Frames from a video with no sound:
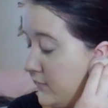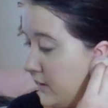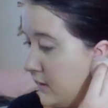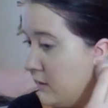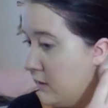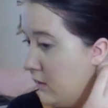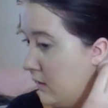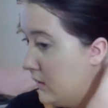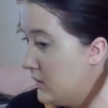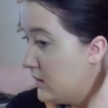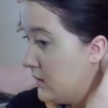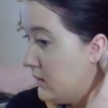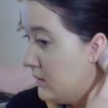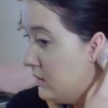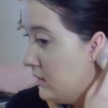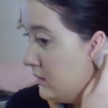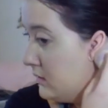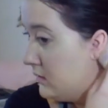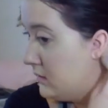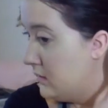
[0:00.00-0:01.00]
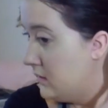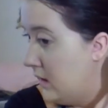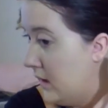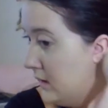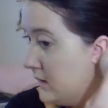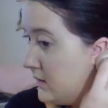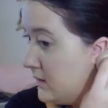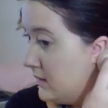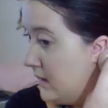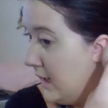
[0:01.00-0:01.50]
of you that don't know have
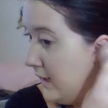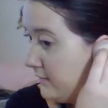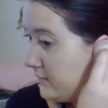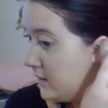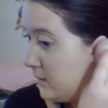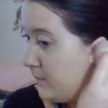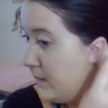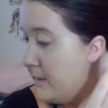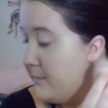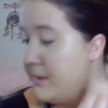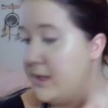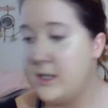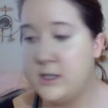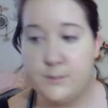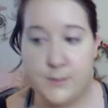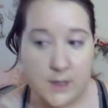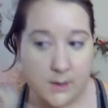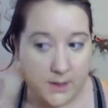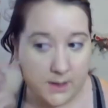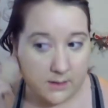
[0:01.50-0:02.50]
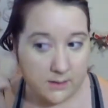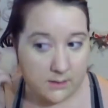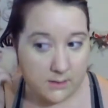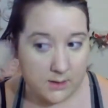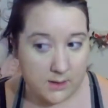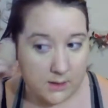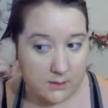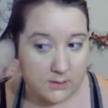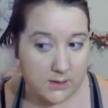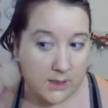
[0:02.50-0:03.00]
sleep apnea, I should probably
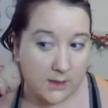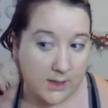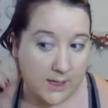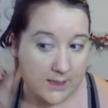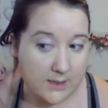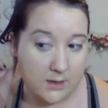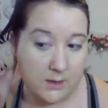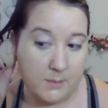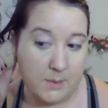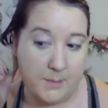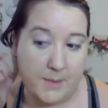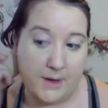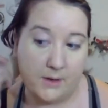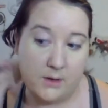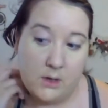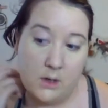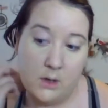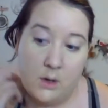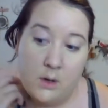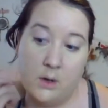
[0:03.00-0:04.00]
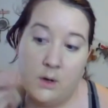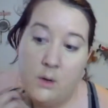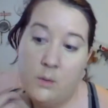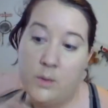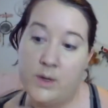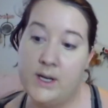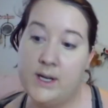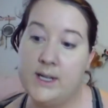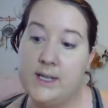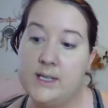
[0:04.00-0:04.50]
tell you guys a little bit about
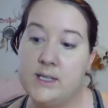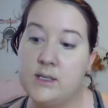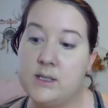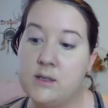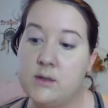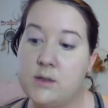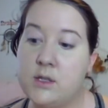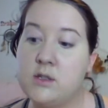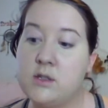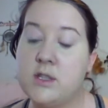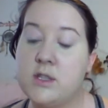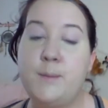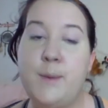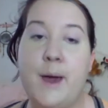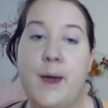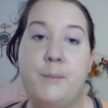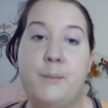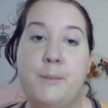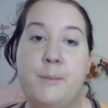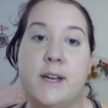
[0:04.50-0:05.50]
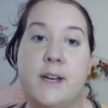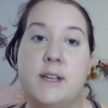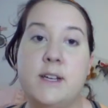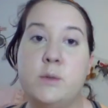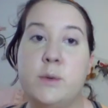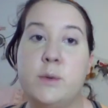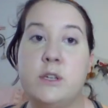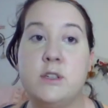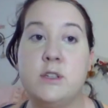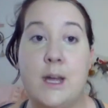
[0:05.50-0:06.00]
what it is. So sleep apnea
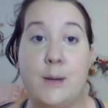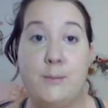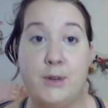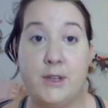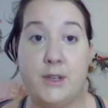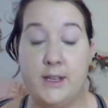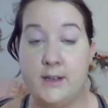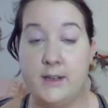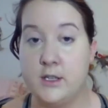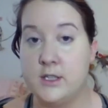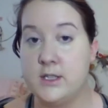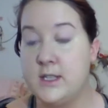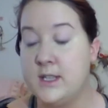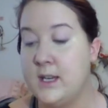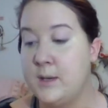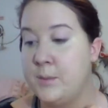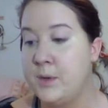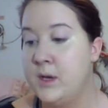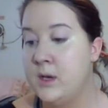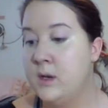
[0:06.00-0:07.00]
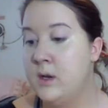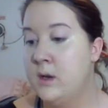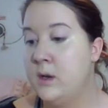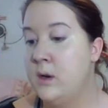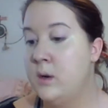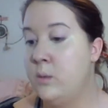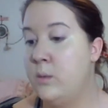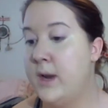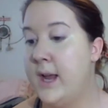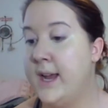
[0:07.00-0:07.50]
is when you stop breathing in your sleep.
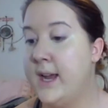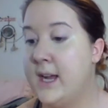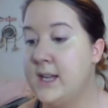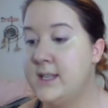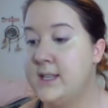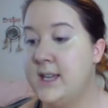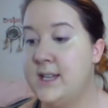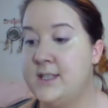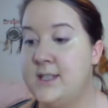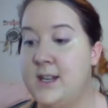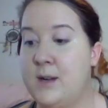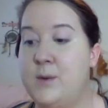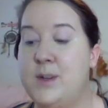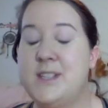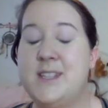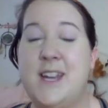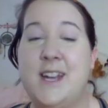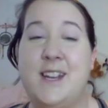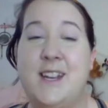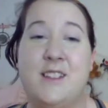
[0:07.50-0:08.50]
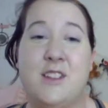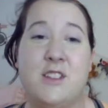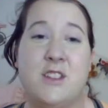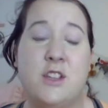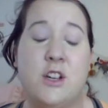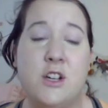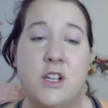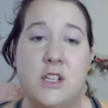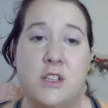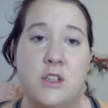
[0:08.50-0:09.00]
When I got tested, I want to say I had either
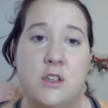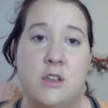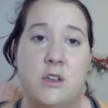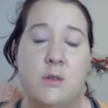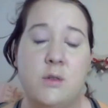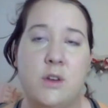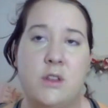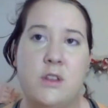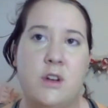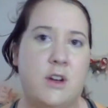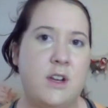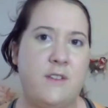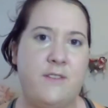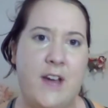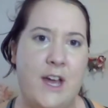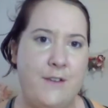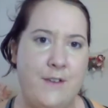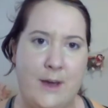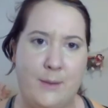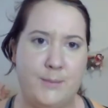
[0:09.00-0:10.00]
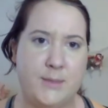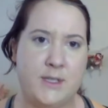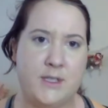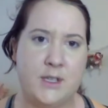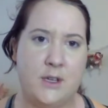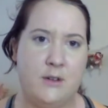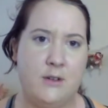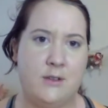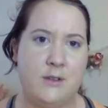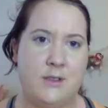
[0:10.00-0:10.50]
32 or 35
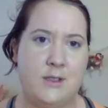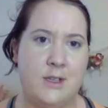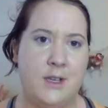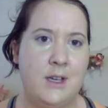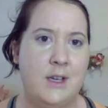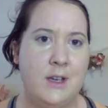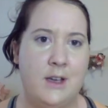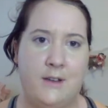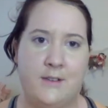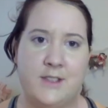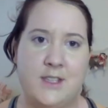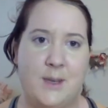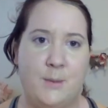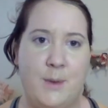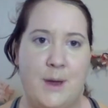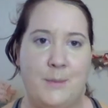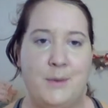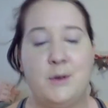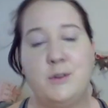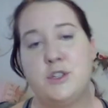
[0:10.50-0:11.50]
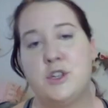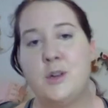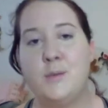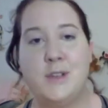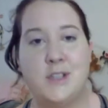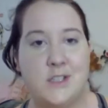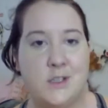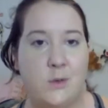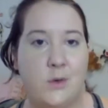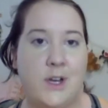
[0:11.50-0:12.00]
episodes of sleep apnea, which could
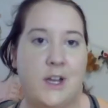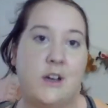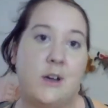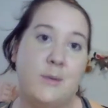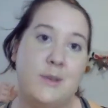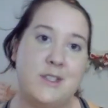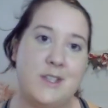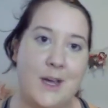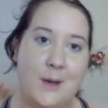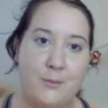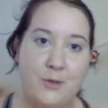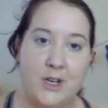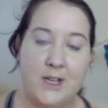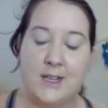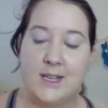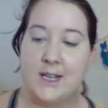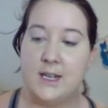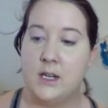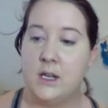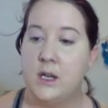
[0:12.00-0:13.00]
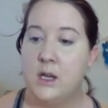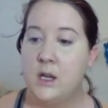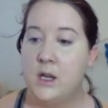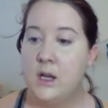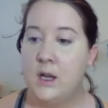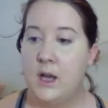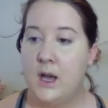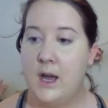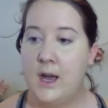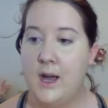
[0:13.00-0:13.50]
be snoring, it could be stop breathing,
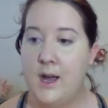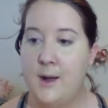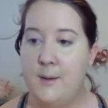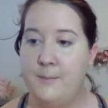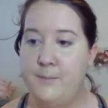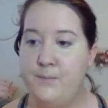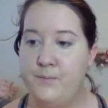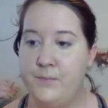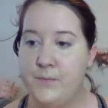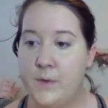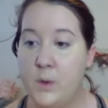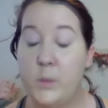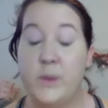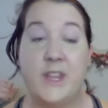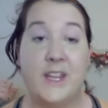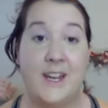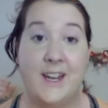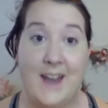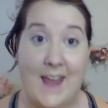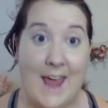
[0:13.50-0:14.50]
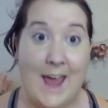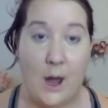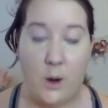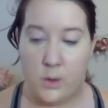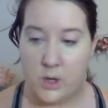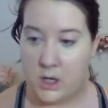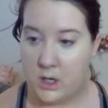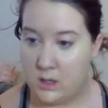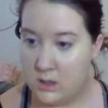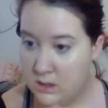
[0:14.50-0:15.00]
within an
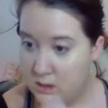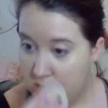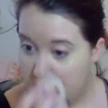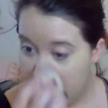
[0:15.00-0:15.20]
hour.